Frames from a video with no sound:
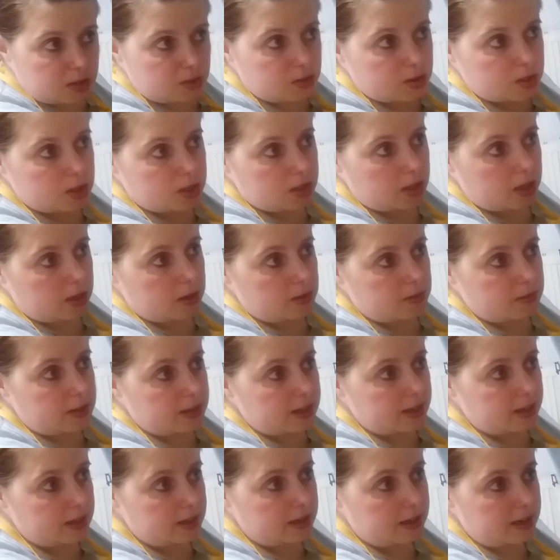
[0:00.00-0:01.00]
you stir
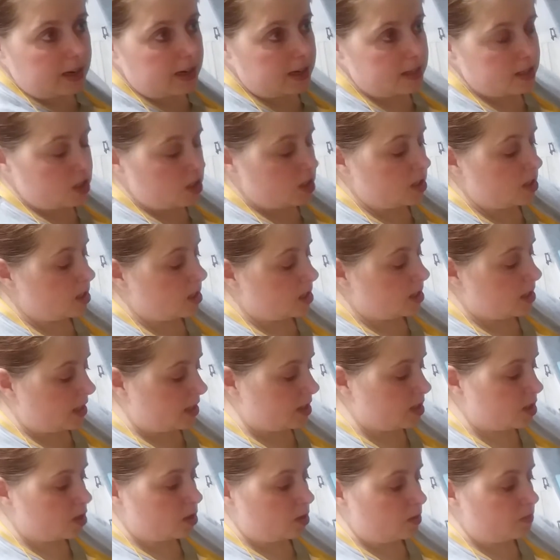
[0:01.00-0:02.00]
it, it actually
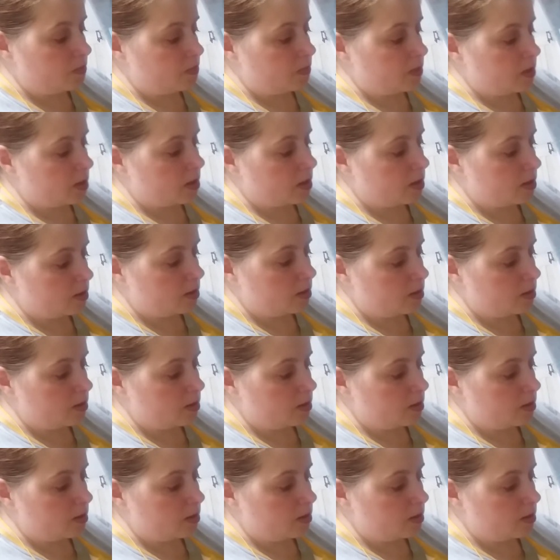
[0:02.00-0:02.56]
sets off the